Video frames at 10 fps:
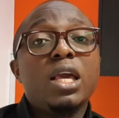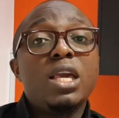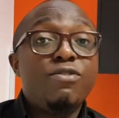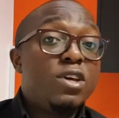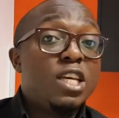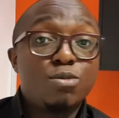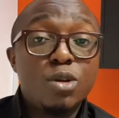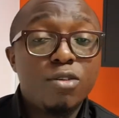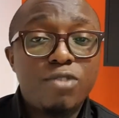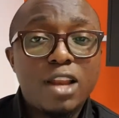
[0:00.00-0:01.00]
If it has
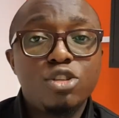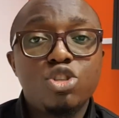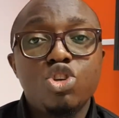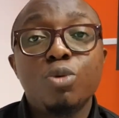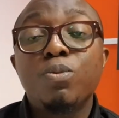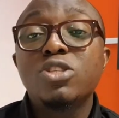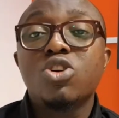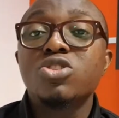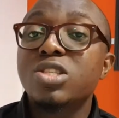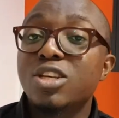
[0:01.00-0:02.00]
been of value to you, please
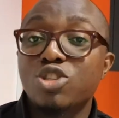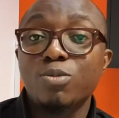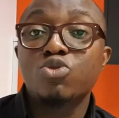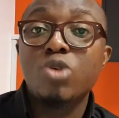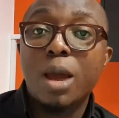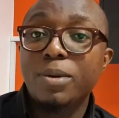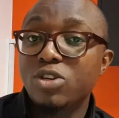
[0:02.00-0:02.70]
consider subscribing.